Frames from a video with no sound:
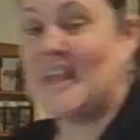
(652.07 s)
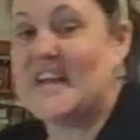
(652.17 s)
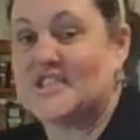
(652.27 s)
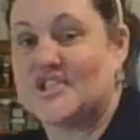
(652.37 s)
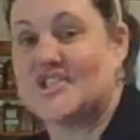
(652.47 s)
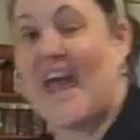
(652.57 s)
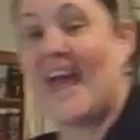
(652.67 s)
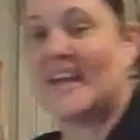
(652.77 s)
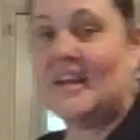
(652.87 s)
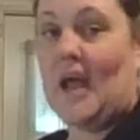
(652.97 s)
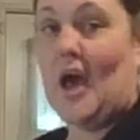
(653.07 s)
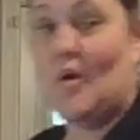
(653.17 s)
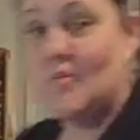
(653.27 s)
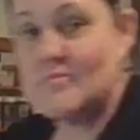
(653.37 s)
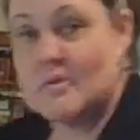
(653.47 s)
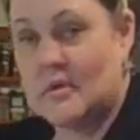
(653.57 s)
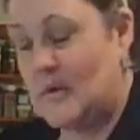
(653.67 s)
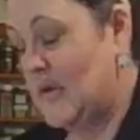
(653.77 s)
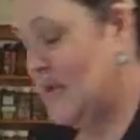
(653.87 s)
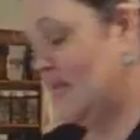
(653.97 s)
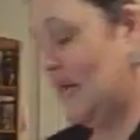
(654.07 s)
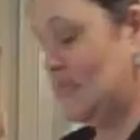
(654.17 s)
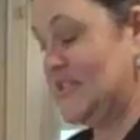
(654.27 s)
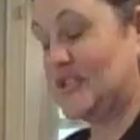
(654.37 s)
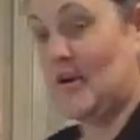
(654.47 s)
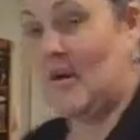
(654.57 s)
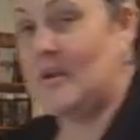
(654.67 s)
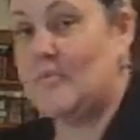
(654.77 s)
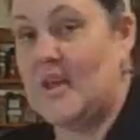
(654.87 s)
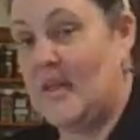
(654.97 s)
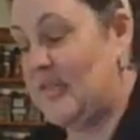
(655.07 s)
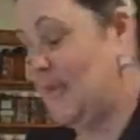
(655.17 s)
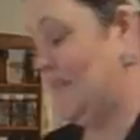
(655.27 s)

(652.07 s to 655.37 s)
that shaggy dough that we started with?